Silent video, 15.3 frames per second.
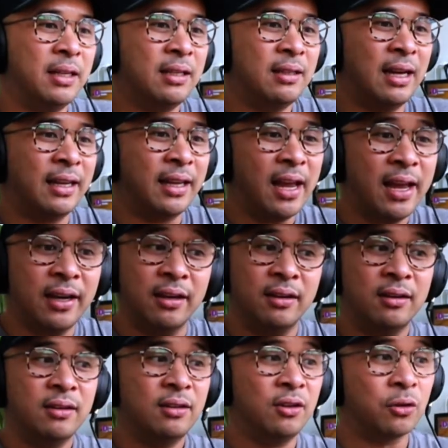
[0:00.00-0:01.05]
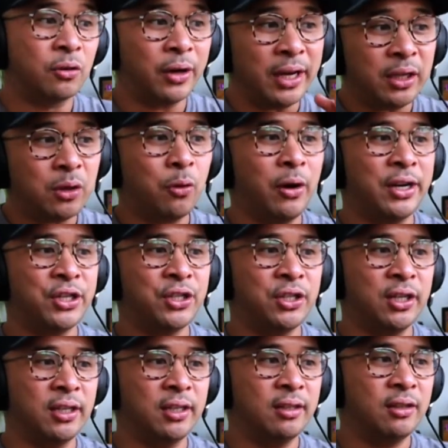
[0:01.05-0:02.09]
again, great
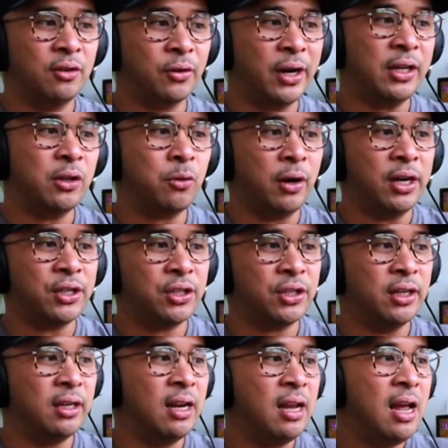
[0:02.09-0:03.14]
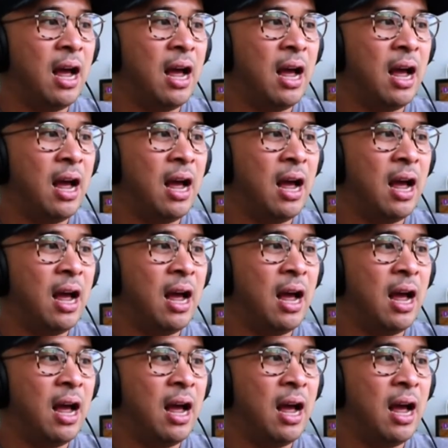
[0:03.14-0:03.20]
question. Great question.